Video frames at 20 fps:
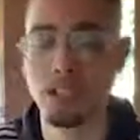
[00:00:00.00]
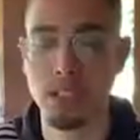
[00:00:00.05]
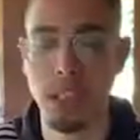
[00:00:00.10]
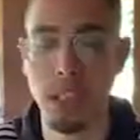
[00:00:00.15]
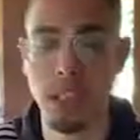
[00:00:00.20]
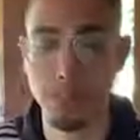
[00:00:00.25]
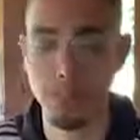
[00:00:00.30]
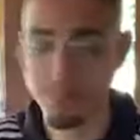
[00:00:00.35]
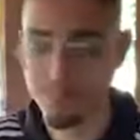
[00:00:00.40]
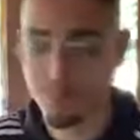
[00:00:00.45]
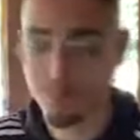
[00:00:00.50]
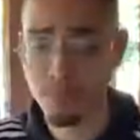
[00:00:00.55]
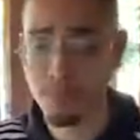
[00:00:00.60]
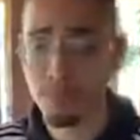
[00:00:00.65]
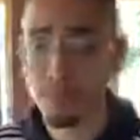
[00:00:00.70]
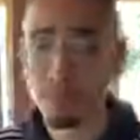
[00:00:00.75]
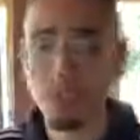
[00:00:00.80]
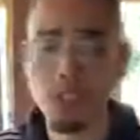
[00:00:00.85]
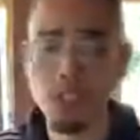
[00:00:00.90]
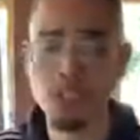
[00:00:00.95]
looks like.
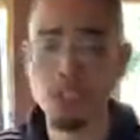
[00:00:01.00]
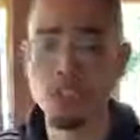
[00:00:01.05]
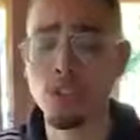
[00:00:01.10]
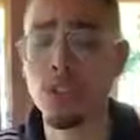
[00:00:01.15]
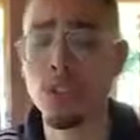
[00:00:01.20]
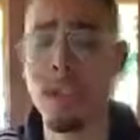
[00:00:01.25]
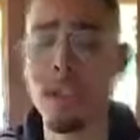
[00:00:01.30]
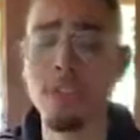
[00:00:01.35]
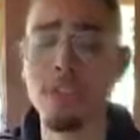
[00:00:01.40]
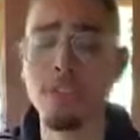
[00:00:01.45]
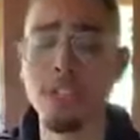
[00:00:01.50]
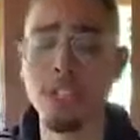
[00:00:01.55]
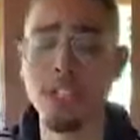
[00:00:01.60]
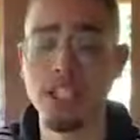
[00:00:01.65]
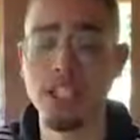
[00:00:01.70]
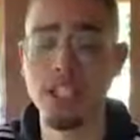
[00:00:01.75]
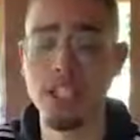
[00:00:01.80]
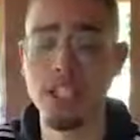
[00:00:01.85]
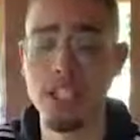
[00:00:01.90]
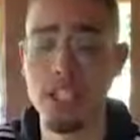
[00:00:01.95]
So the
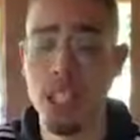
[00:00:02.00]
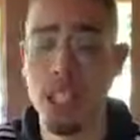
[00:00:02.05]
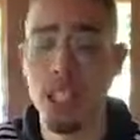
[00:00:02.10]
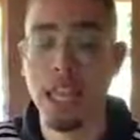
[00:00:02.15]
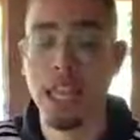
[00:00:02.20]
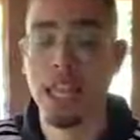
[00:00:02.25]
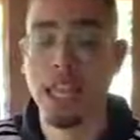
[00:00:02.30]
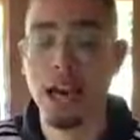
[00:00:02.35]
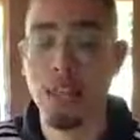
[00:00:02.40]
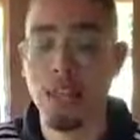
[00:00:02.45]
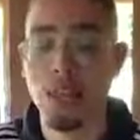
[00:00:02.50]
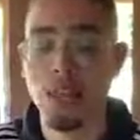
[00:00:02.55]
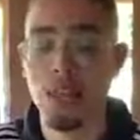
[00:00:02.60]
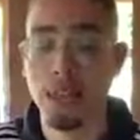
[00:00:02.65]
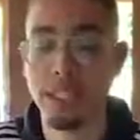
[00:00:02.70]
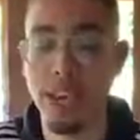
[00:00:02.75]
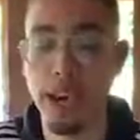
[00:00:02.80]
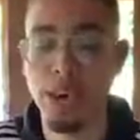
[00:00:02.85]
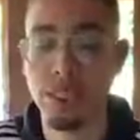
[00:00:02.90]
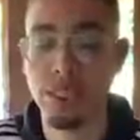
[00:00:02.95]
elevation
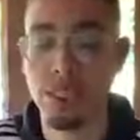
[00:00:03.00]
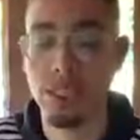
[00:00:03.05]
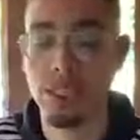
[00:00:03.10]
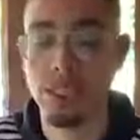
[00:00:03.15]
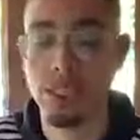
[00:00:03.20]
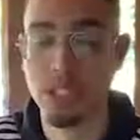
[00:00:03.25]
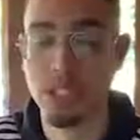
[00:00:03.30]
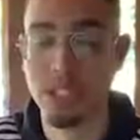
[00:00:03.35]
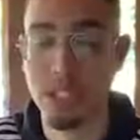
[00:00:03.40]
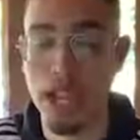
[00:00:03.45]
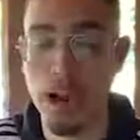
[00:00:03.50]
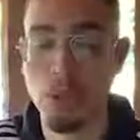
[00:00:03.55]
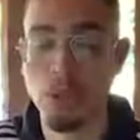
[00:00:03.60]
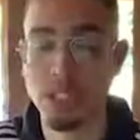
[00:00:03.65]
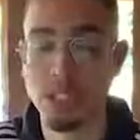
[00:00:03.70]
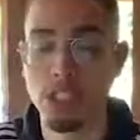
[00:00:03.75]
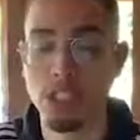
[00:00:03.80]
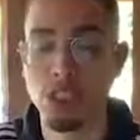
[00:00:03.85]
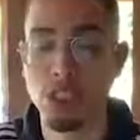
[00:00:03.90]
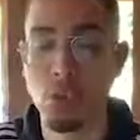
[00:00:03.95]
level that we just looked at
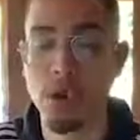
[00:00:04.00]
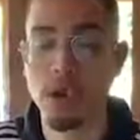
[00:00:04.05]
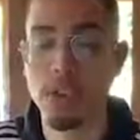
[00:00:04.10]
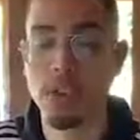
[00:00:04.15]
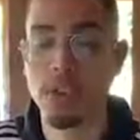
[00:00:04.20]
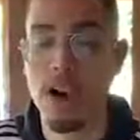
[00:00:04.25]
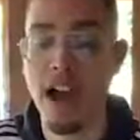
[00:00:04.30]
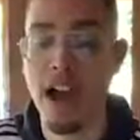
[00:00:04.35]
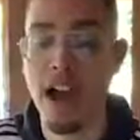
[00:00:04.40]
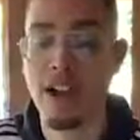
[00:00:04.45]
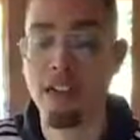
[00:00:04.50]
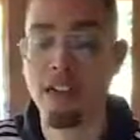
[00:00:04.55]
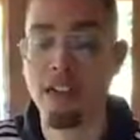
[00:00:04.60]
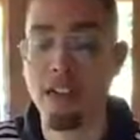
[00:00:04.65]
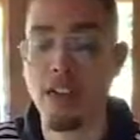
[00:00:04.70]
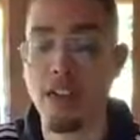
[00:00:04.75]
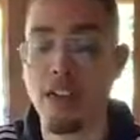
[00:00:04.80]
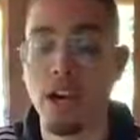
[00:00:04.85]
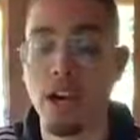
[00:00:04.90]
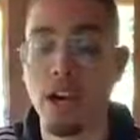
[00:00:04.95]
was a twenty-five
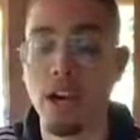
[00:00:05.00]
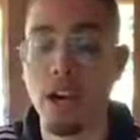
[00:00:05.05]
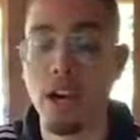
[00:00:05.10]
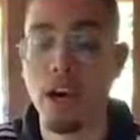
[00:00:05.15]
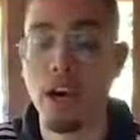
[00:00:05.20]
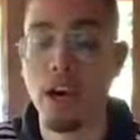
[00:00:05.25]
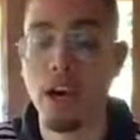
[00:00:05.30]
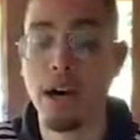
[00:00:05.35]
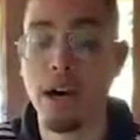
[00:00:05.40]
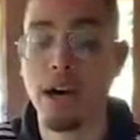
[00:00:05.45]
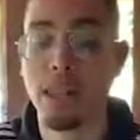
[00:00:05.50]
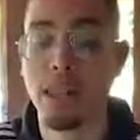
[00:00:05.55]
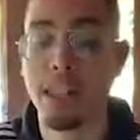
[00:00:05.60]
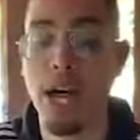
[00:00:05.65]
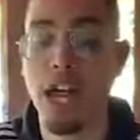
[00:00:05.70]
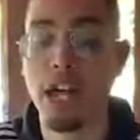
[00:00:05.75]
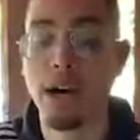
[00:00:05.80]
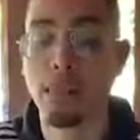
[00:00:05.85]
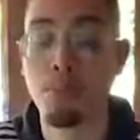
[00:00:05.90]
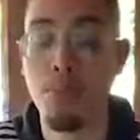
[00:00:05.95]

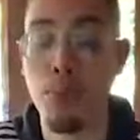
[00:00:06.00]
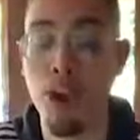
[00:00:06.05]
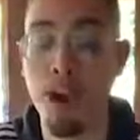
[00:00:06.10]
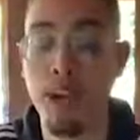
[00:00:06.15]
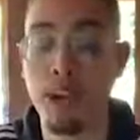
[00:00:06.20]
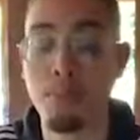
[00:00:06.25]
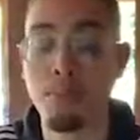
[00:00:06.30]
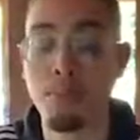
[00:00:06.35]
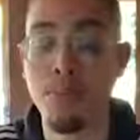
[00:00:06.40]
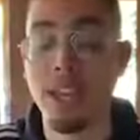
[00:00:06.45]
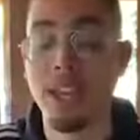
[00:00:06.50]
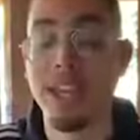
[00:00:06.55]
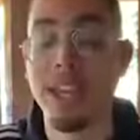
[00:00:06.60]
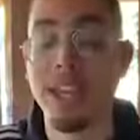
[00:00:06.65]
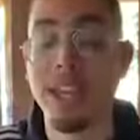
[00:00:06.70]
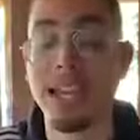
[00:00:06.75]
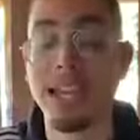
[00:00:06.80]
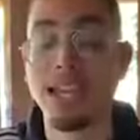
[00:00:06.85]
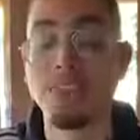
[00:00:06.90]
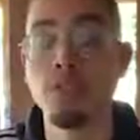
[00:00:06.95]
dollar uh, product.
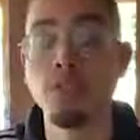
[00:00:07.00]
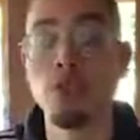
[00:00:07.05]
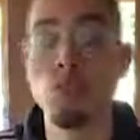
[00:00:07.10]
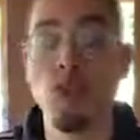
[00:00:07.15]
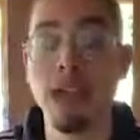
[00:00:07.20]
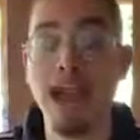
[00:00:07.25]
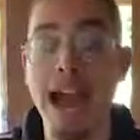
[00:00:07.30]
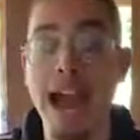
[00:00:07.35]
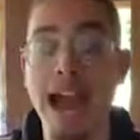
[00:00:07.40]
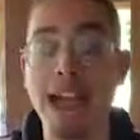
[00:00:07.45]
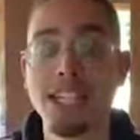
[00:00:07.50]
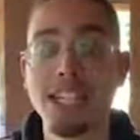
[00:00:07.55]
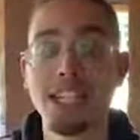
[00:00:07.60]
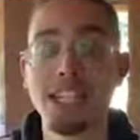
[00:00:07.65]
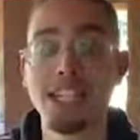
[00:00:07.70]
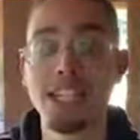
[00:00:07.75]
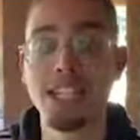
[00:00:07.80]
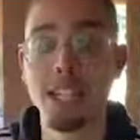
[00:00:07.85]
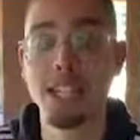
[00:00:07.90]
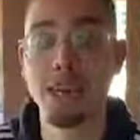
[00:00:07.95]
And if you want to
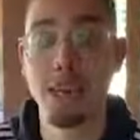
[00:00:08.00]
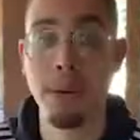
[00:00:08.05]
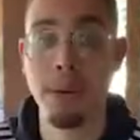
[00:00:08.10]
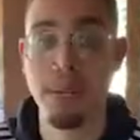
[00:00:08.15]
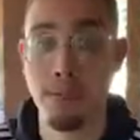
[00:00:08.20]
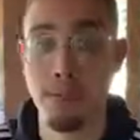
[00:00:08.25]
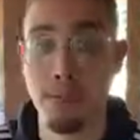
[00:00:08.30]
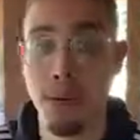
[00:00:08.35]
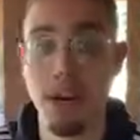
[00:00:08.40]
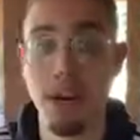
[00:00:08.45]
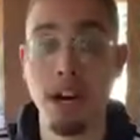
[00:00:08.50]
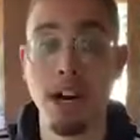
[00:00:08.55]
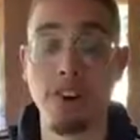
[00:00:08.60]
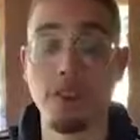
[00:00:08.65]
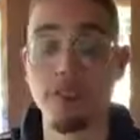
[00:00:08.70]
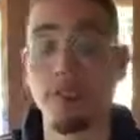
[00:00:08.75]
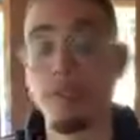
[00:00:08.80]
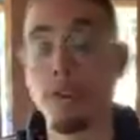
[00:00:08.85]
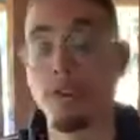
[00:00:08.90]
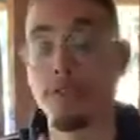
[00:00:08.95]
actually, uh,
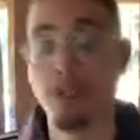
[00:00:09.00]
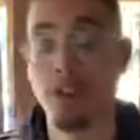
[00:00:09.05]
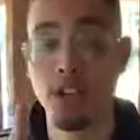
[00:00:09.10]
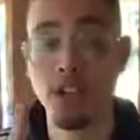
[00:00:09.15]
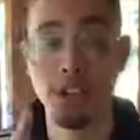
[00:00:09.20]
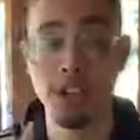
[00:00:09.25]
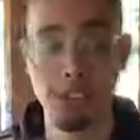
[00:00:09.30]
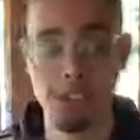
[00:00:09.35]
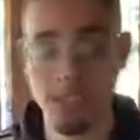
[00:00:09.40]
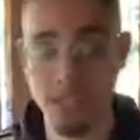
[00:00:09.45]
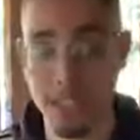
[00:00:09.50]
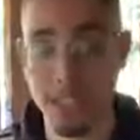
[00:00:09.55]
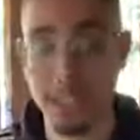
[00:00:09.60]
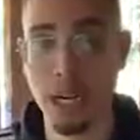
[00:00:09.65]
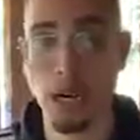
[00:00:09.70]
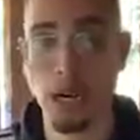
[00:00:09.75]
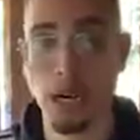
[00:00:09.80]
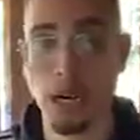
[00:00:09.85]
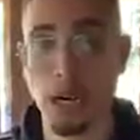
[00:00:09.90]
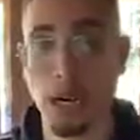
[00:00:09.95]
first thing
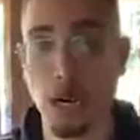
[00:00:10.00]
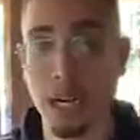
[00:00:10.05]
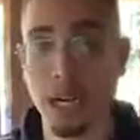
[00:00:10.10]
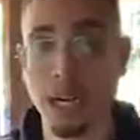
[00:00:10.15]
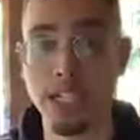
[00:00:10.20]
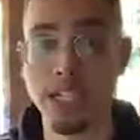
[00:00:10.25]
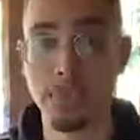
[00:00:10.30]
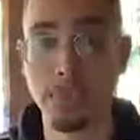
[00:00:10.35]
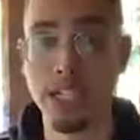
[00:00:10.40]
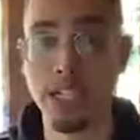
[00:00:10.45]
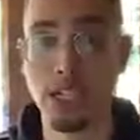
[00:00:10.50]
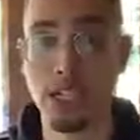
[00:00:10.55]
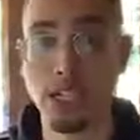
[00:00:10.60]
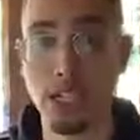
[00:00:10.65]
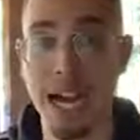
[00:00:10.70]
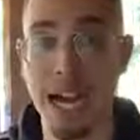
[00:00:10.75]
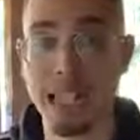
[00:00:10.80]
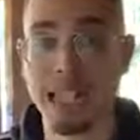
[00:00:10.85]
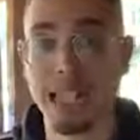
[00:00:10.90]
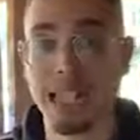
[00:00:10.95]
that I want to go ahead and explain to you
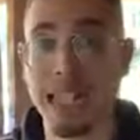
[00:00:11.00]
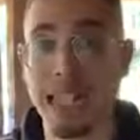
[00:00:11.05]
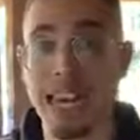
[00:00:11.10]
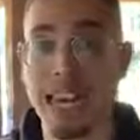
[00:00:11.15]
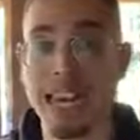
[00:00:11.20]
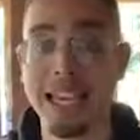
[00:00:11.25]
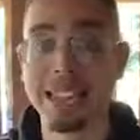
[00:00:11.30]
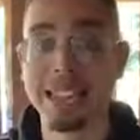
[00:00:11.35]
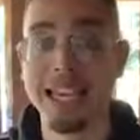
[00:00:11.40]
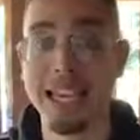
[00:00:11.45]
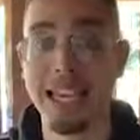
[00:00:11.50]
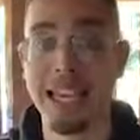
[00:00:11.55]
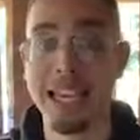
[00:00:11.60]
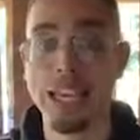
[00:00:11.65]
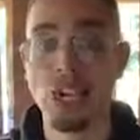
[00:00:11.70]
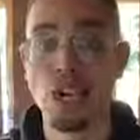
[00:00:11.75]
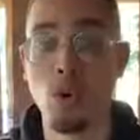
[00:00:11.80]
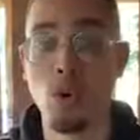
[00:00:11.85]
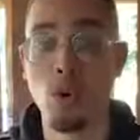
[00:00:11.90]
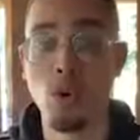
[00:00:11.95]
guys is that
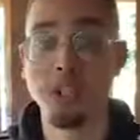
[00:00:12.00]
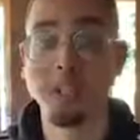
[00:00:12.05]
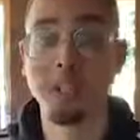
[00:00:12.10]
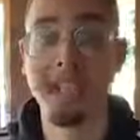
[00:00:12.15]
in order